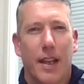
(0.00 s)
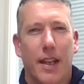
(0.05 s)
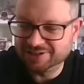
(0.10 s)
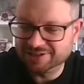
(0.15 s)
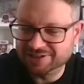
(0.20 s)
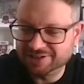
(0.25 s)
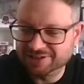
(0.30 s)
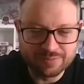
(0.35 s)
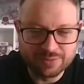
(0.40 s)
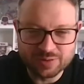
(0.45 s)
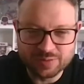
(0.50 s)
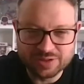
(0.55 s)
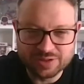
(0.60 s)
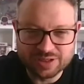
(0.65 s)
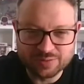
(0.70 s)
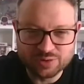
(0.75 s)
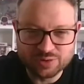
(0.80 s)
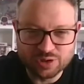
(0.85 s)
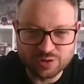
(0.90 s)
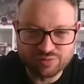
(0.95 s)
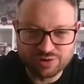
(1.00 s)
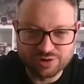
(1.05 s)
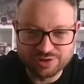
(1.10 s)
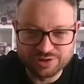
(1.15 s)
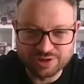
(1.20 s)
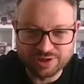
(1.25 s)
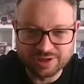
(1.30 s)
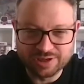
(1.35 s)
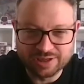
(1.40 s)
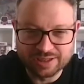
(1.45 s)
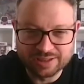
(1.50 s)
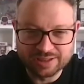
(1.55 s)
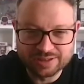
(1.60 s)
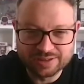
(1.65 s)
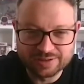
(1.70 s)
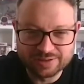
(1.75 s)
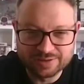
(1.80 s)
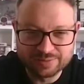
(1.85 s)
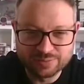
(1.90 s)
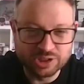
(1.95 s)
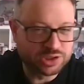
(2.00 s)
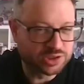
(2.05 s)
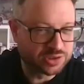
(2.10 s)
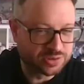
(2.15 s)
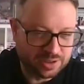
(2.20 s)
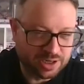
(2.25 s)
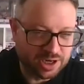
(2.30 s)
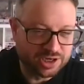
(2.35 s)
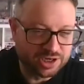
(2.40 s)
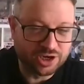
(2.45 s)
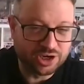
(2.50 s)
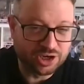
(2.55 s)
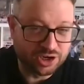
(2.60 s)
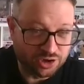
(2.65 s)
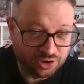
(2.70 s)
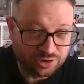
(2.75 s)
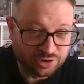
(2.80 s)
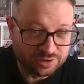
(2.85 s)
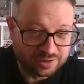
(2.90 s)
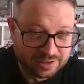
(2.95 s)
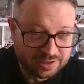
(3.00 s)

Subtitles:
This guy must be some sort of pro cyclist, which I know you're not.